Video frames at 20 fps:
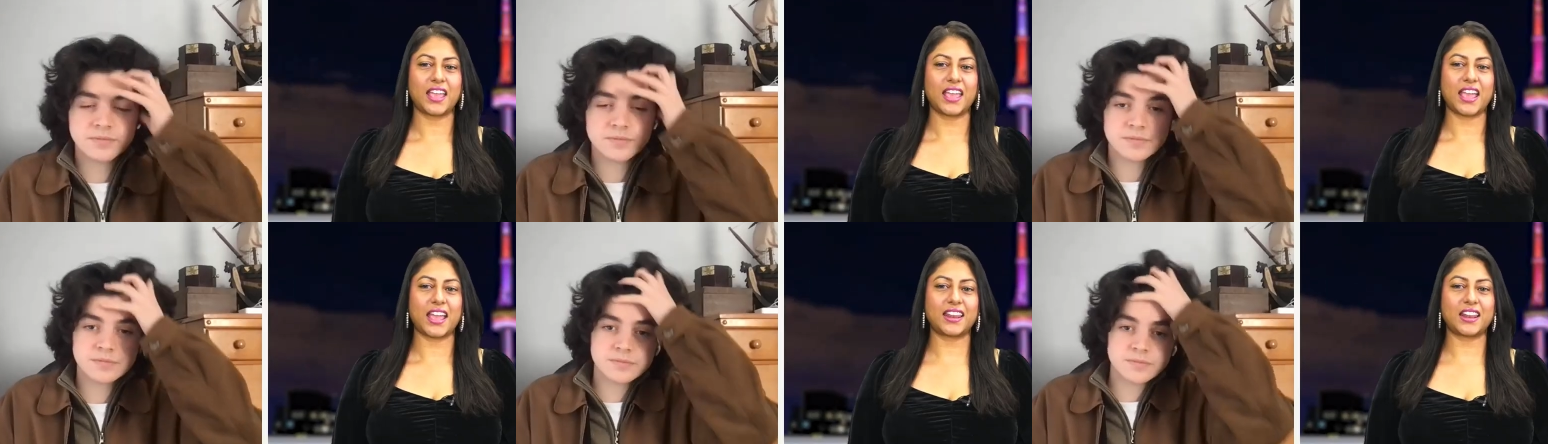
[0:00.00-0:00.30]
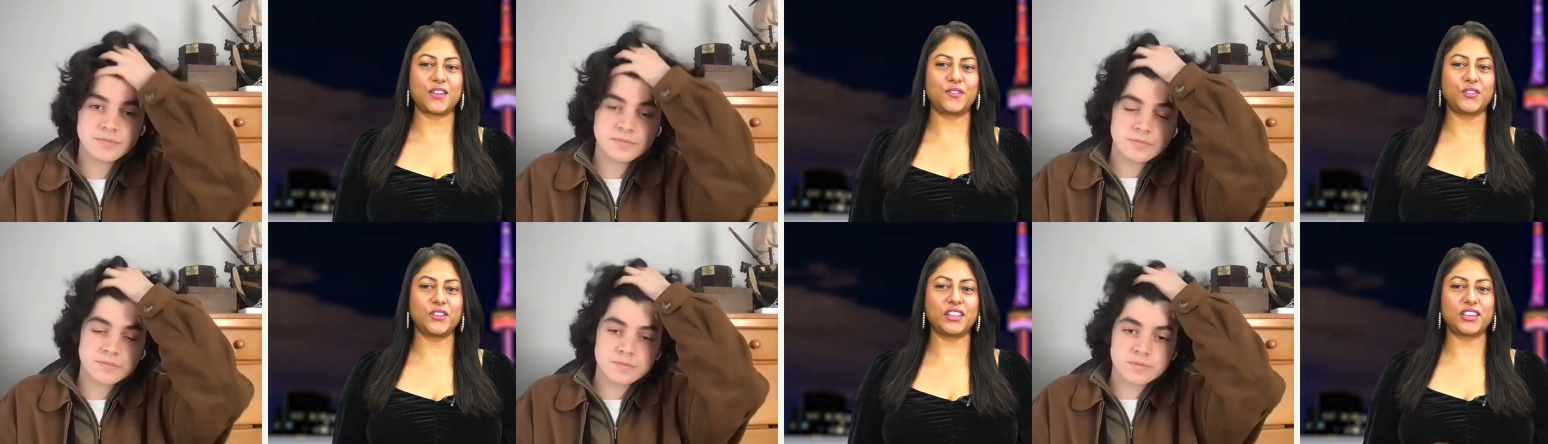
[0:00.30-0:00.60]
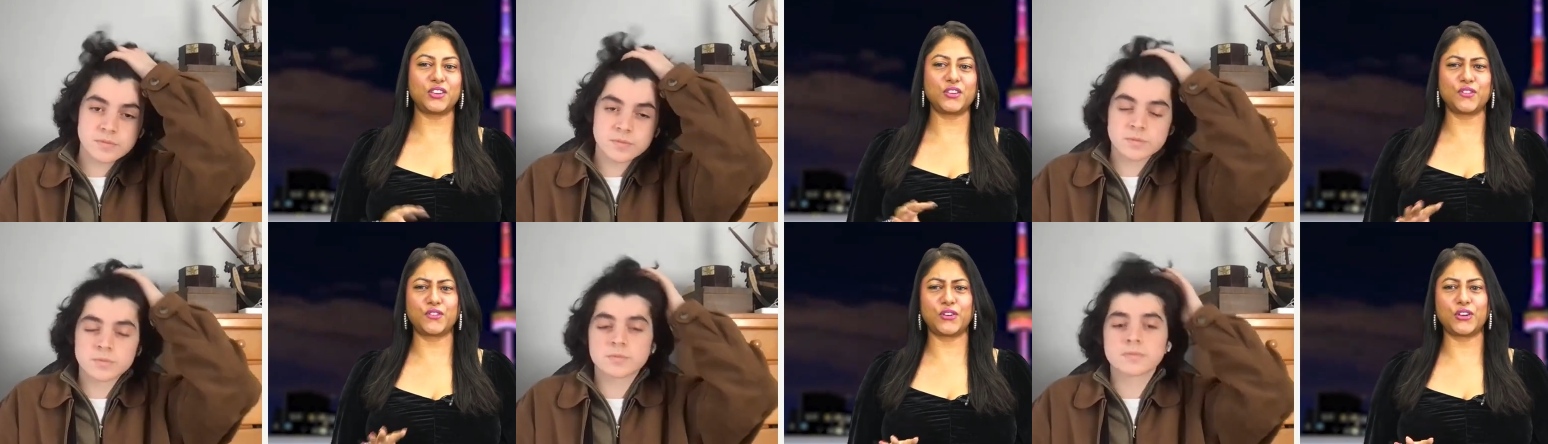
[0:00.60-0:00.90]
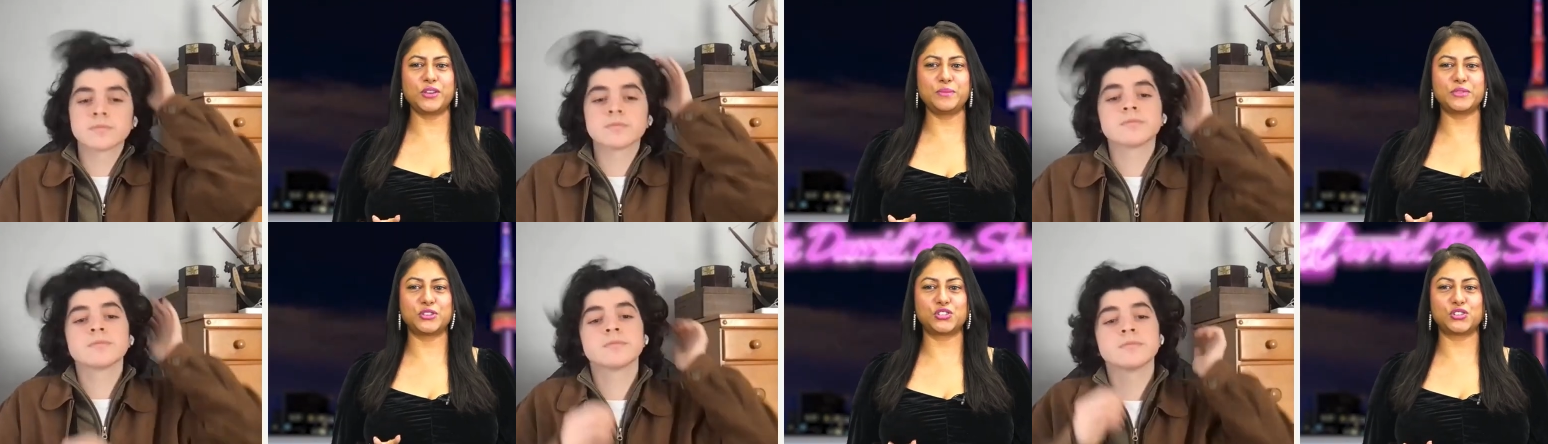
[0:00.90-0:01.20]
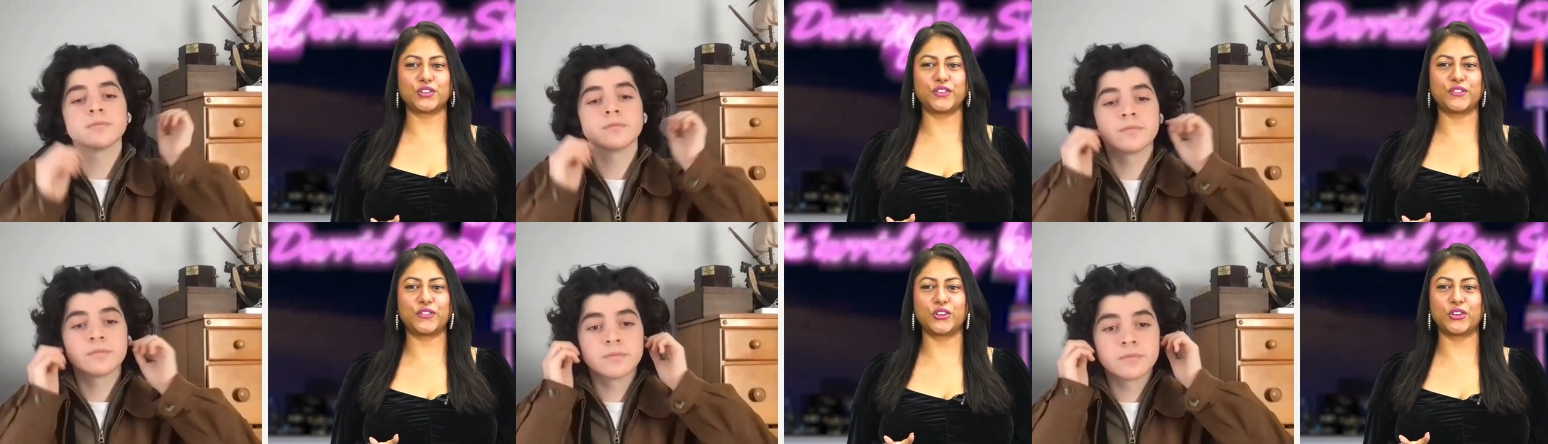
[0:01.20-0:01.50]
Speaker 1: and i feel like you're very
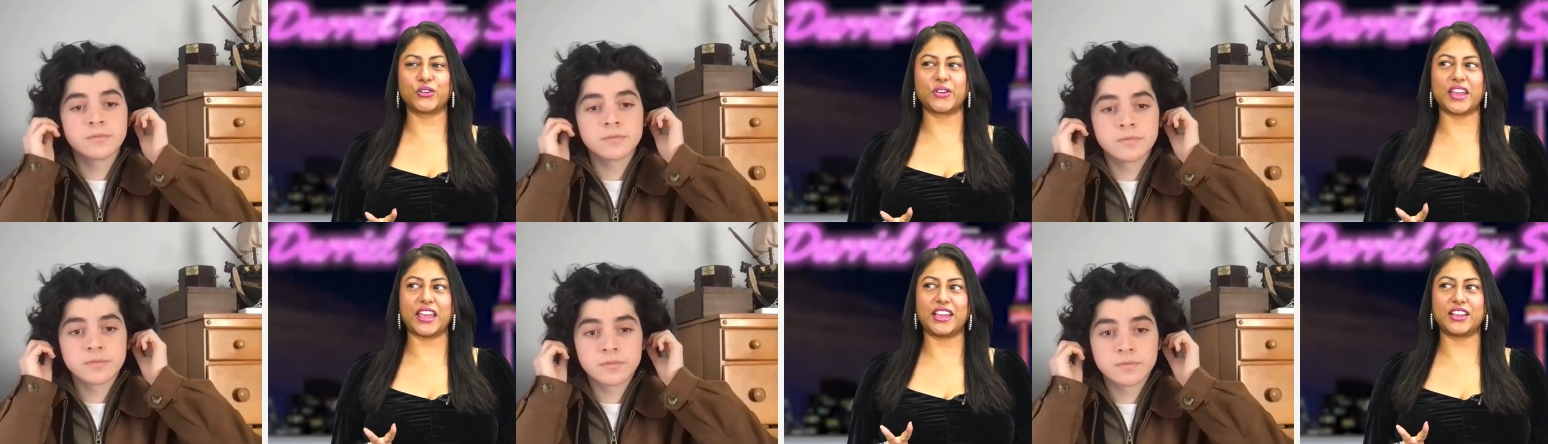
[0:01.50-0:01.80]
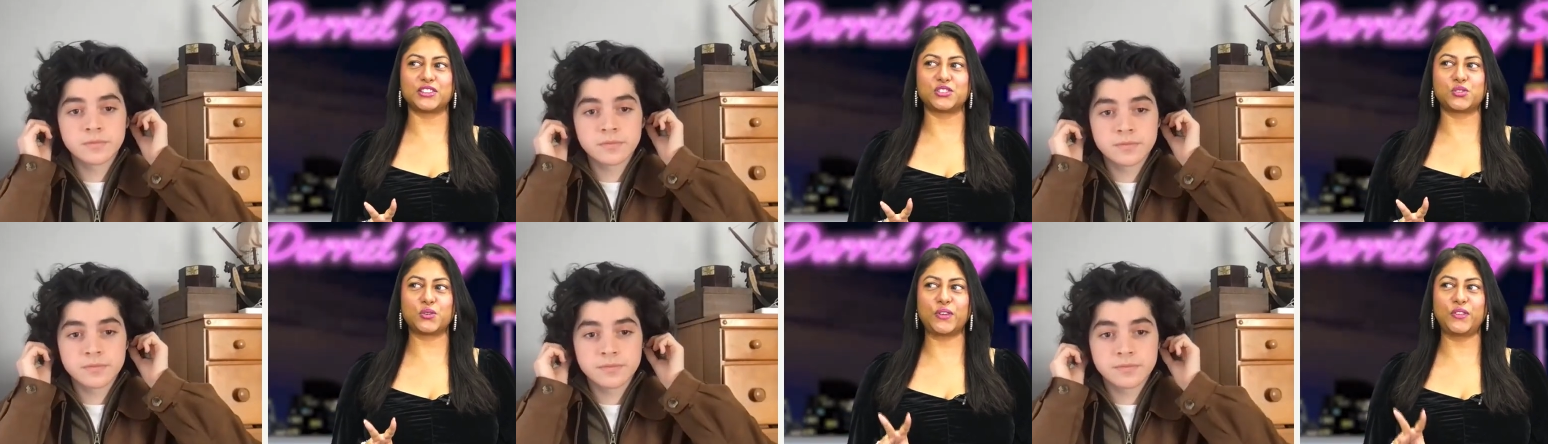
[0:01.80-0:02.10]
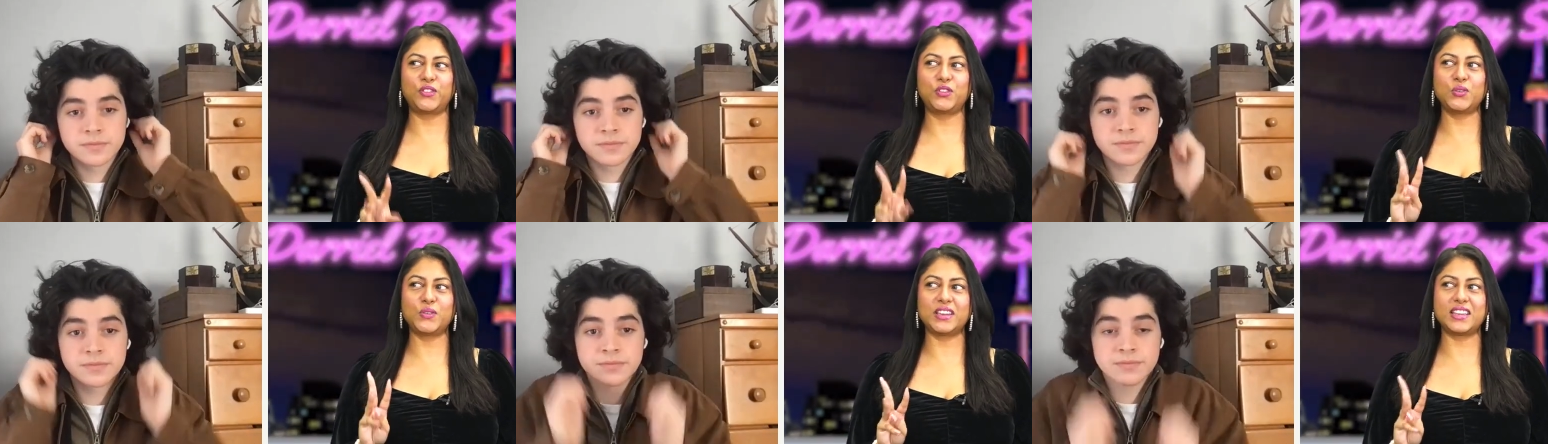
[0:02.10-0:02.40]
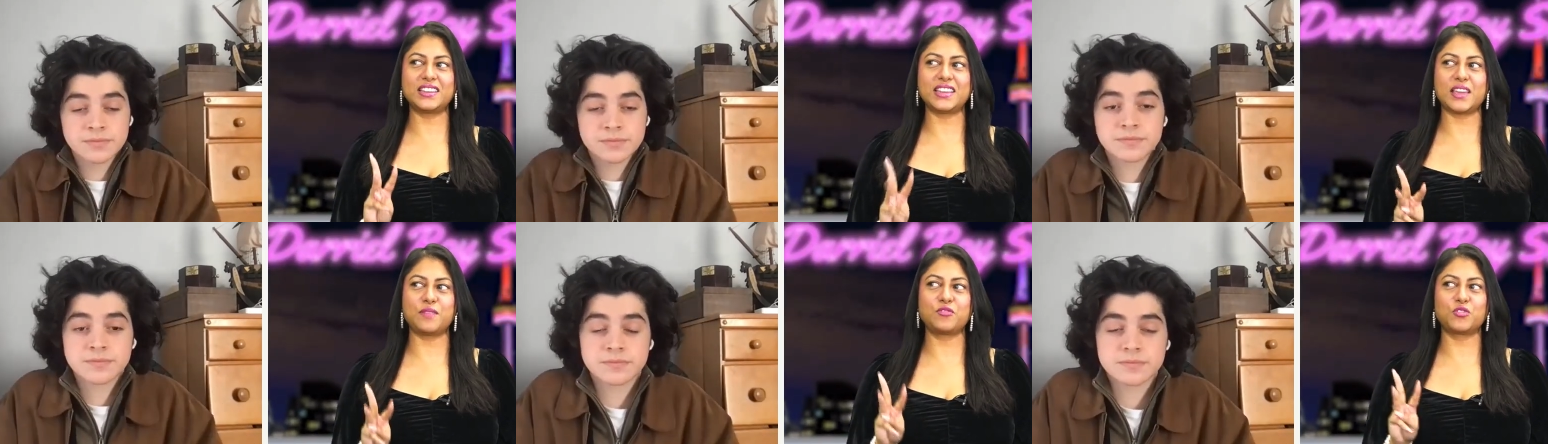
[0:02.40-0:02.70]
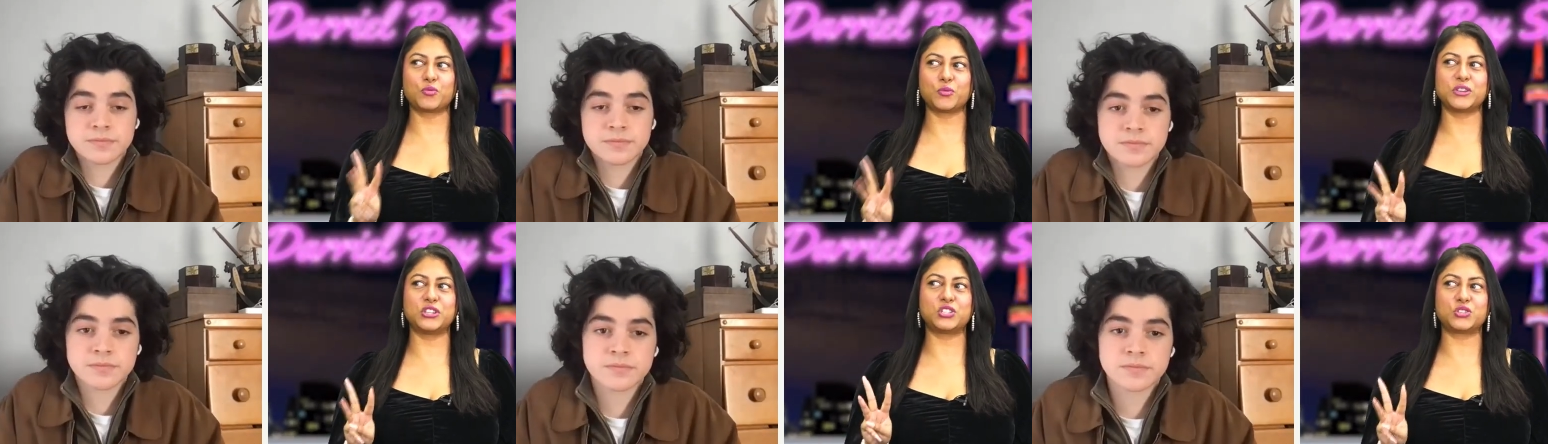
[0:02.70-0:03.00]
mature for your age so if you can name
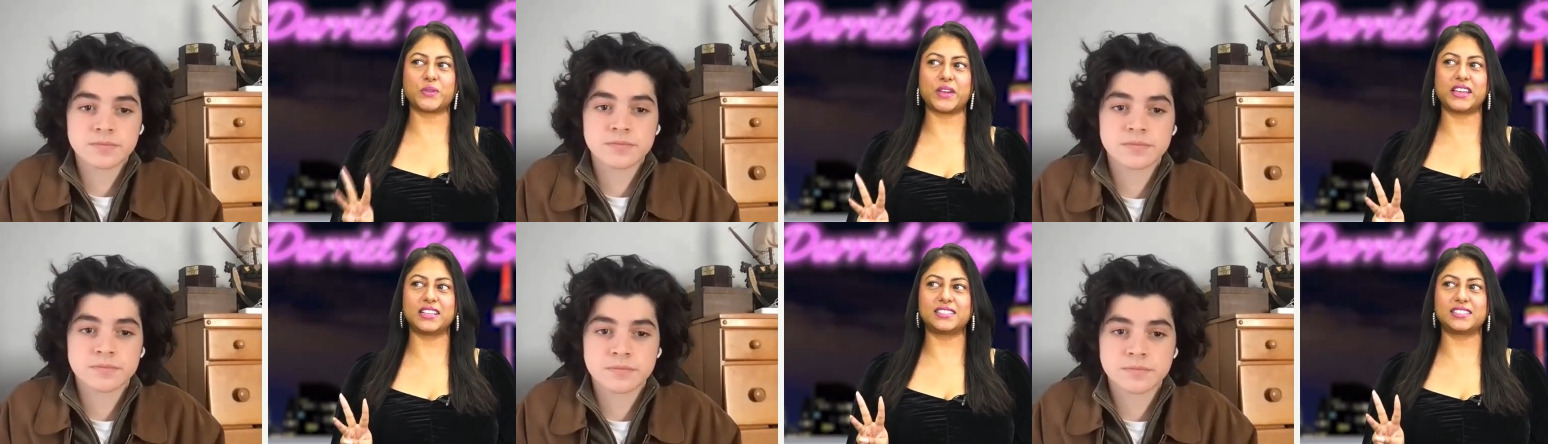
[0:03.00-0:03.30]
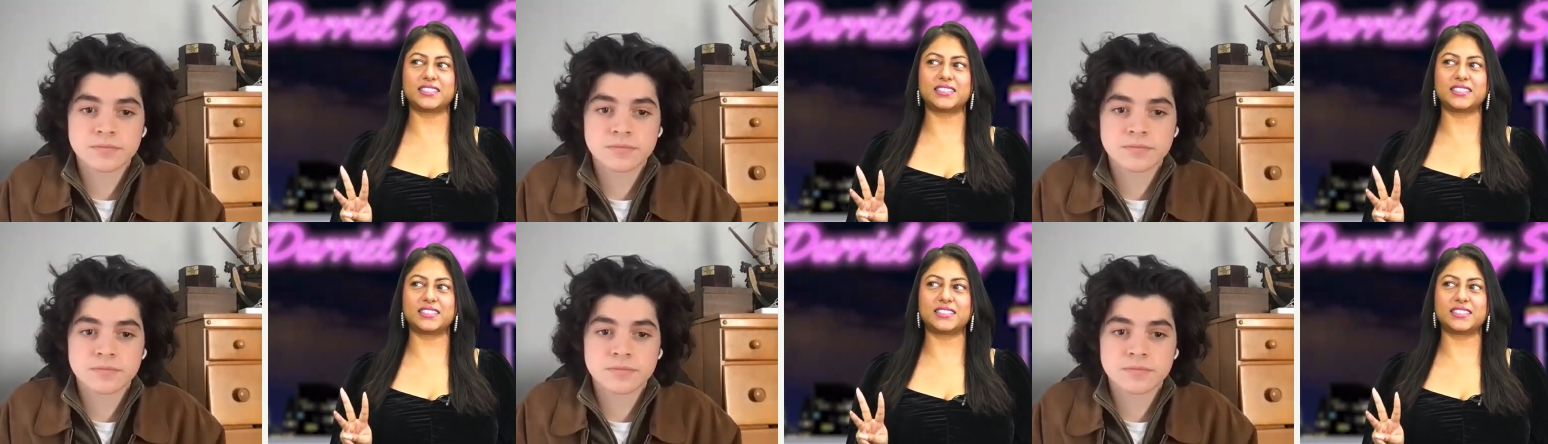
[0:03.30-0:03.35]
three traits